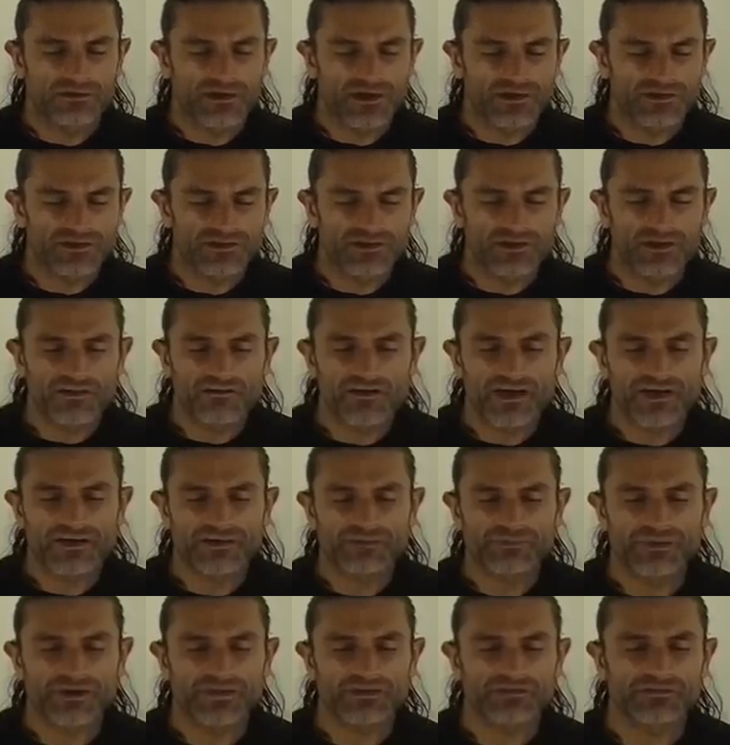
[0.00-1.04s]
as another
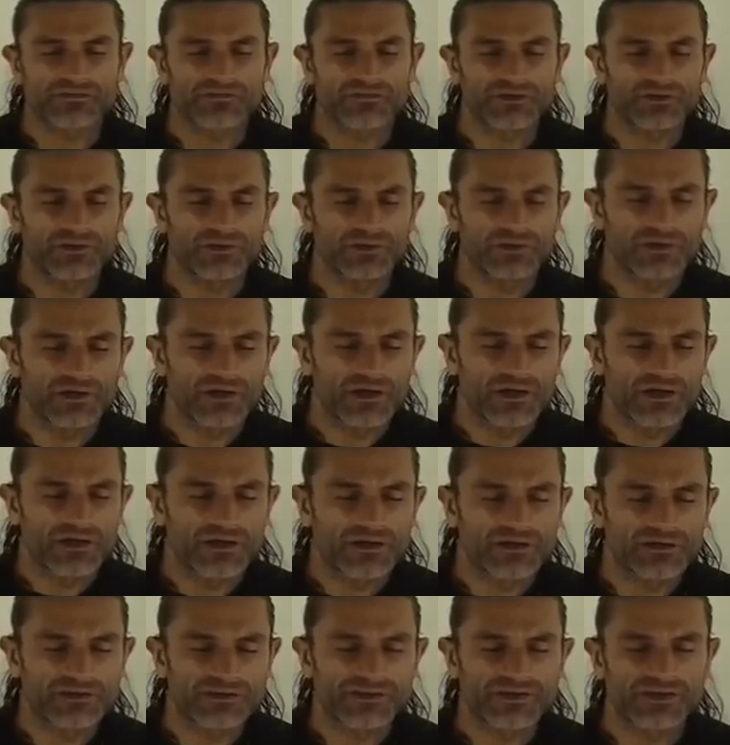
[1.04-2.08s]
aspect of you
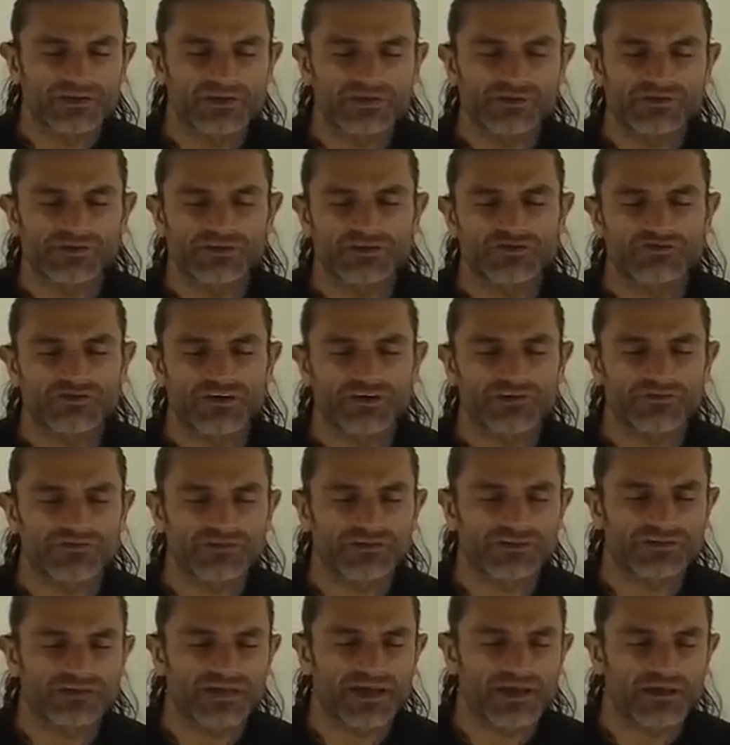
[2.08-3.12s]
continues to
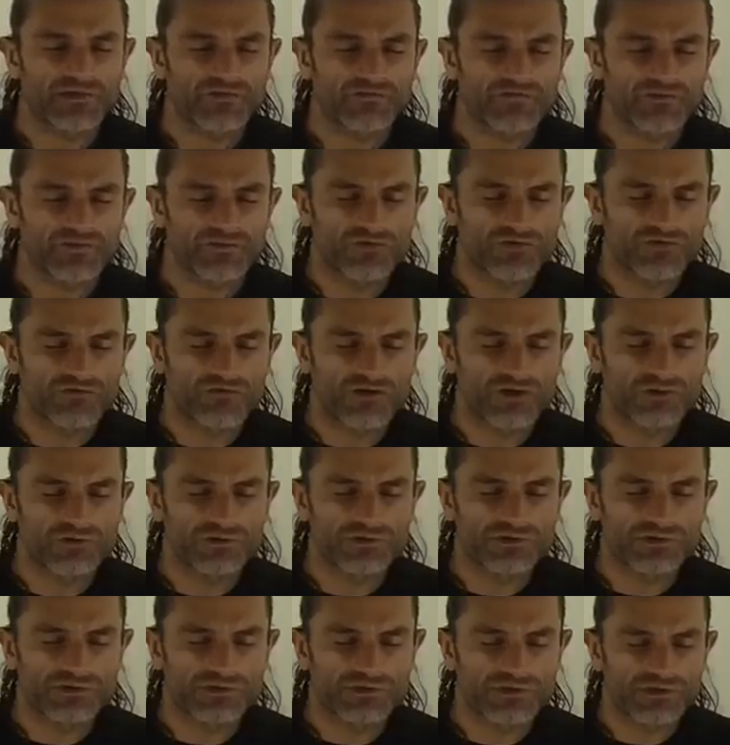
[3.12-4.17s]
drift down through your
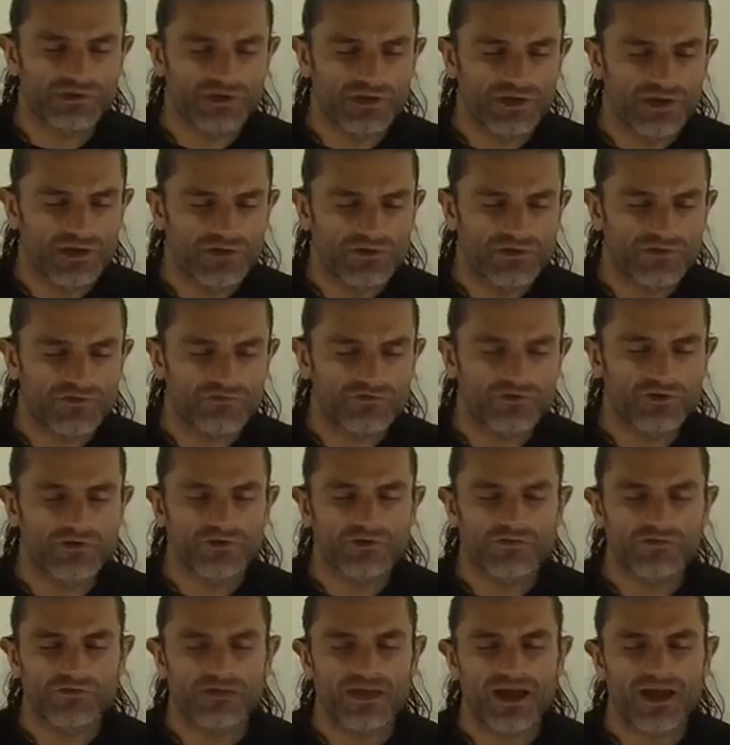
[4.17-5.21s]
throats, through
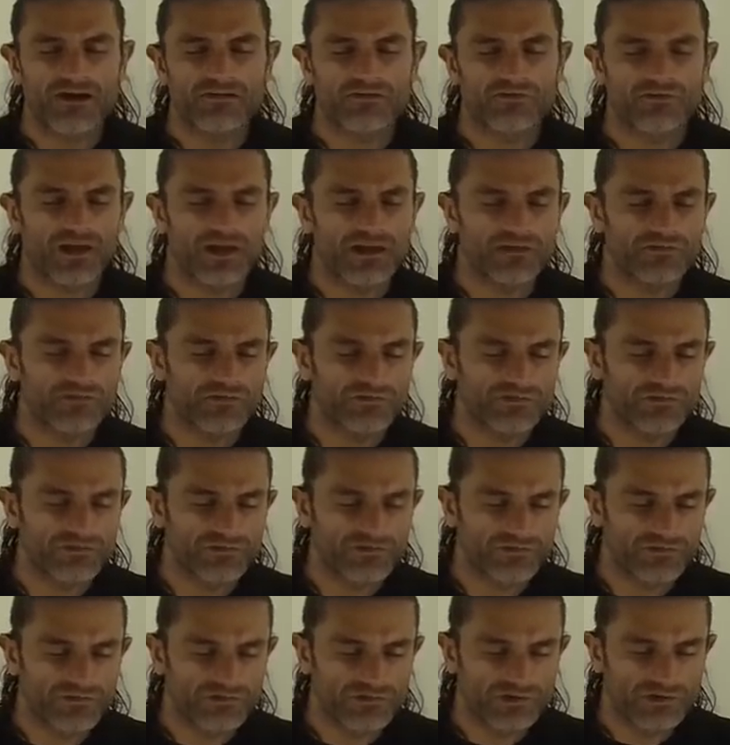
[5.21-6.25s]
the flower of life,
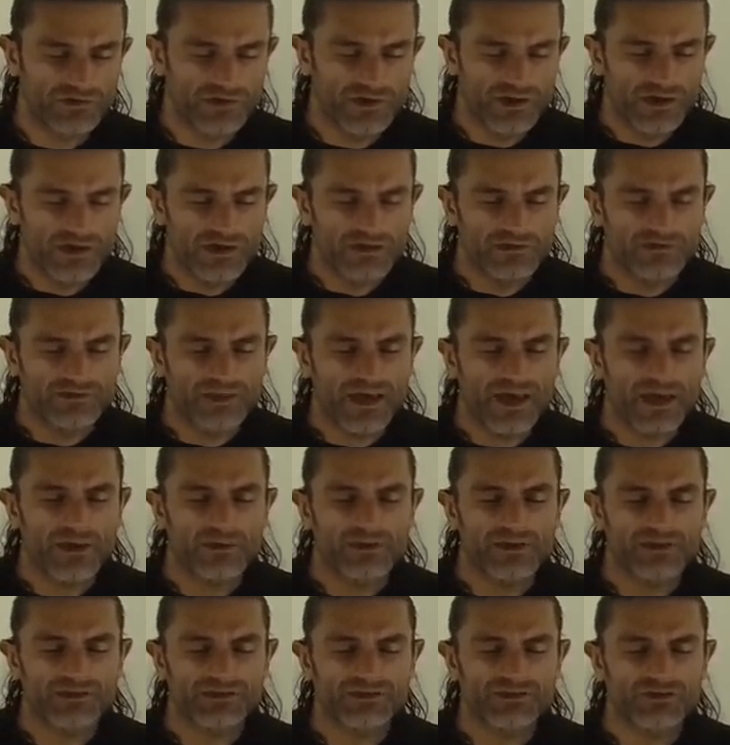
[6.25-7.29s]

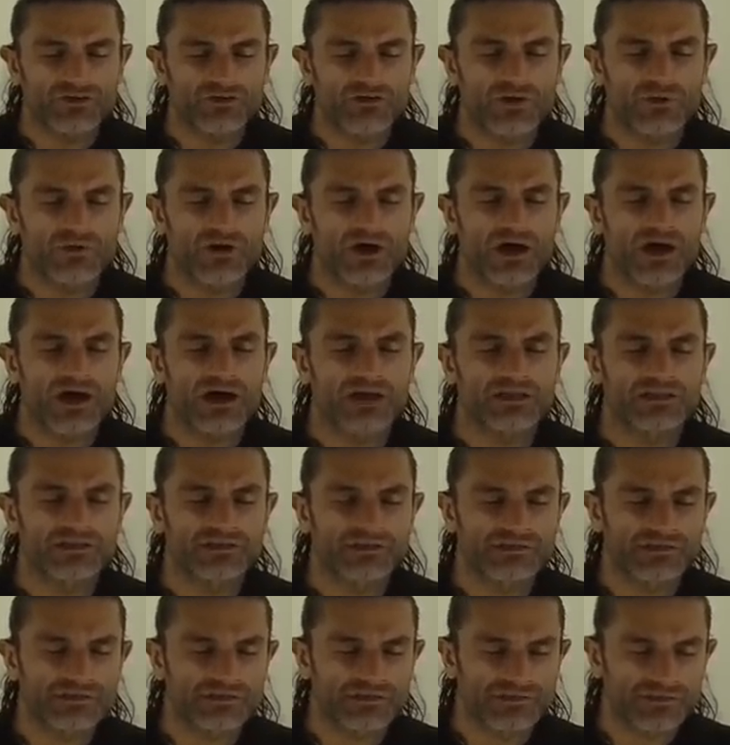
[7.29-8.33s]
down into your own
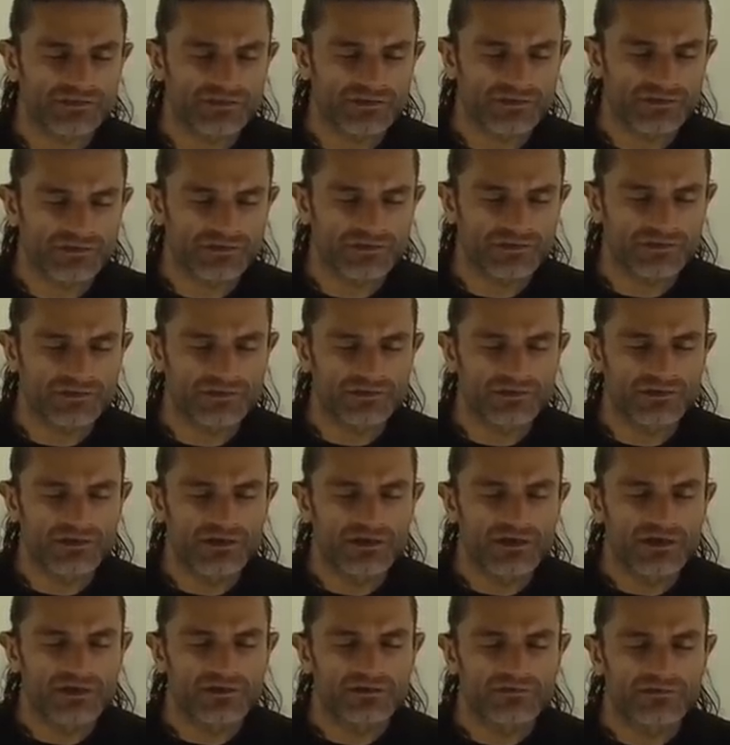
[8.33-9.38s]
hearts,
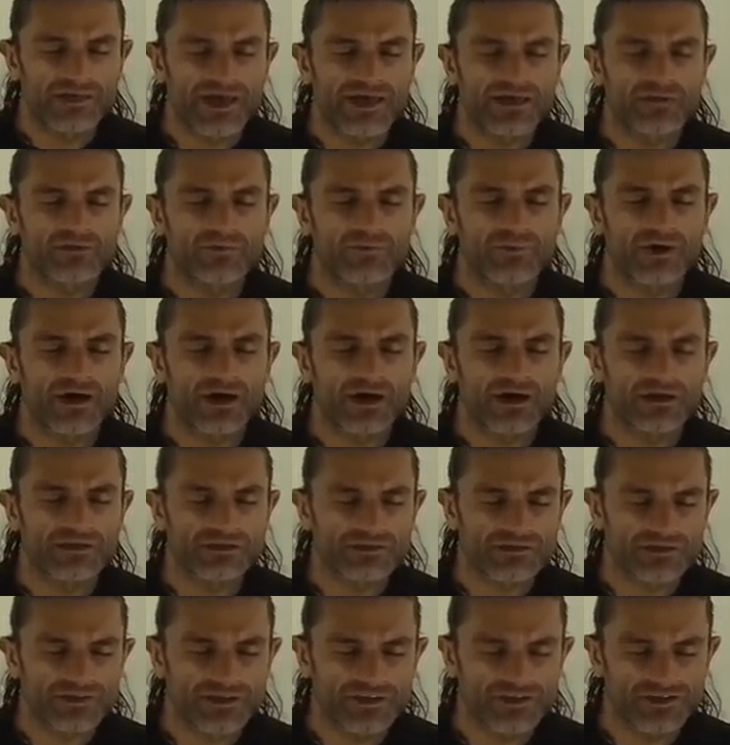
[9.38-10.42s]
down
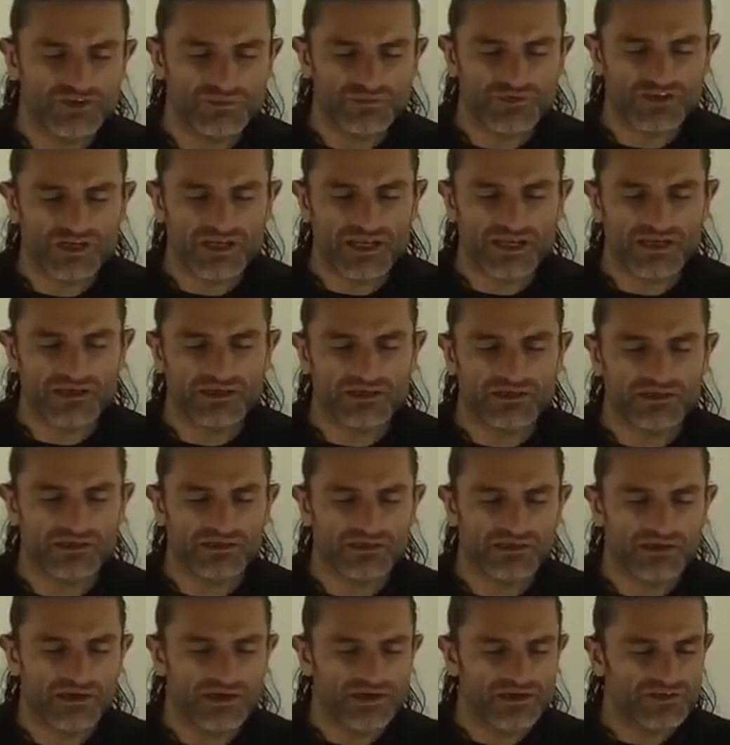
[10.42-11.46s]
past the Egyptian ankh,
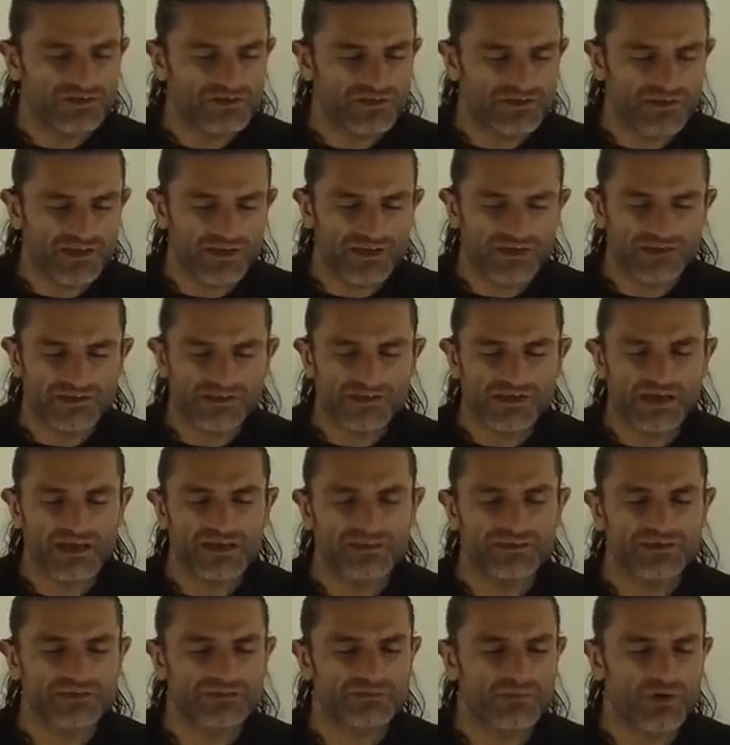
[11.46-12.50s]
still
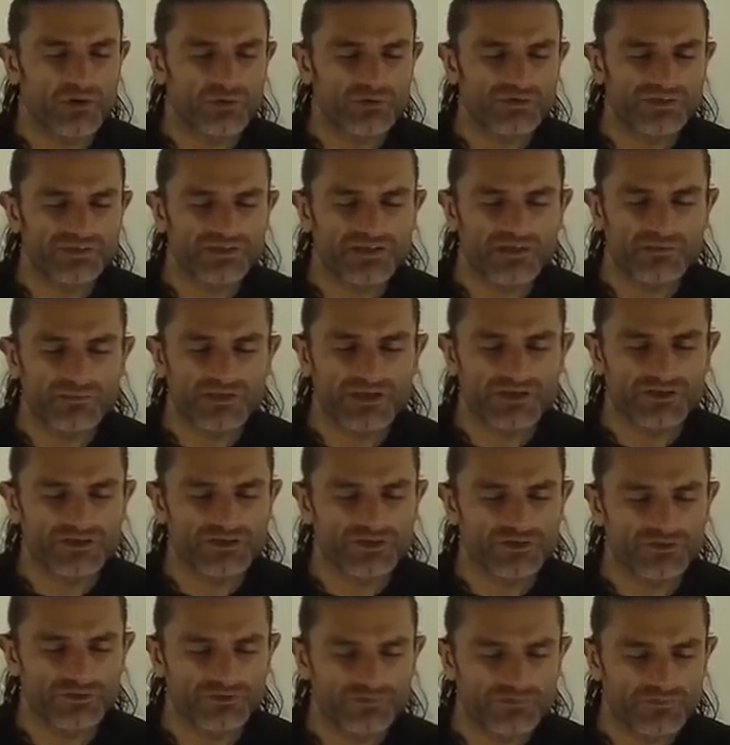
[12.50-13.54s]
inside this
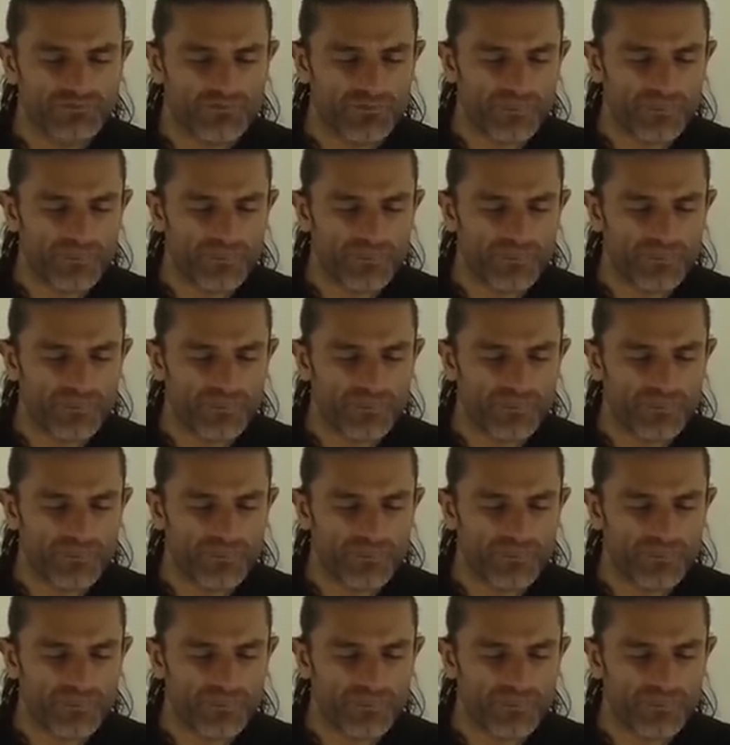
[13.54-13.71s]
multi-dimensional,